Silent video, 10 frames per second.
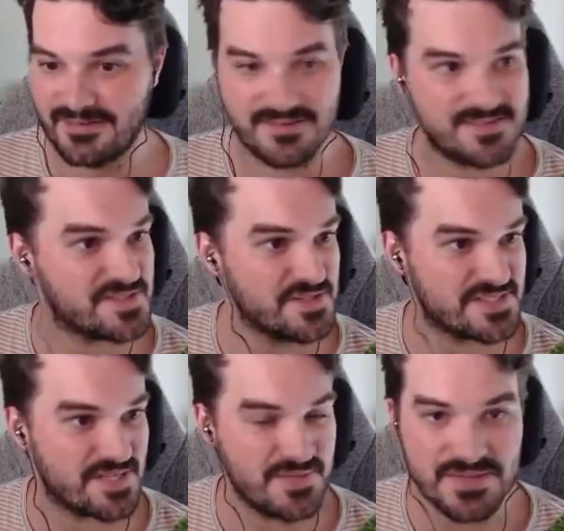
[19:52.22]
So does
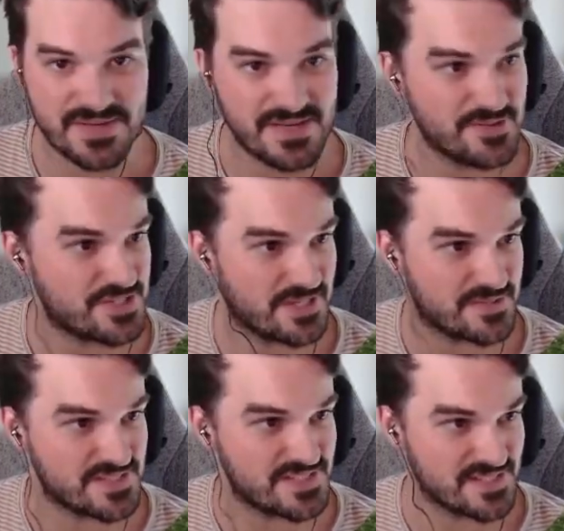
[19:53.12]
that mean the meteor shower
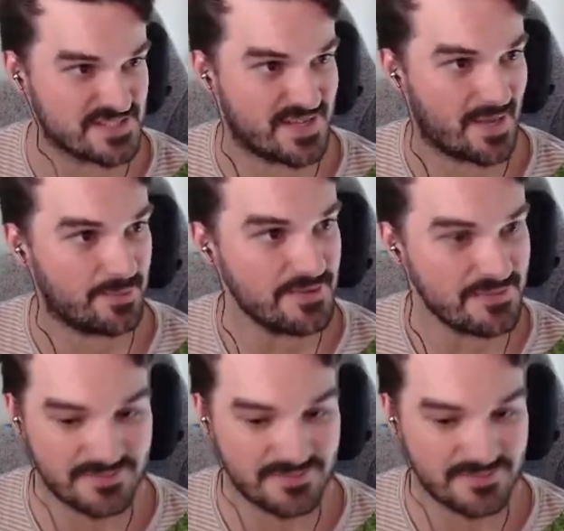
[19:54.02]
just doesn't happen?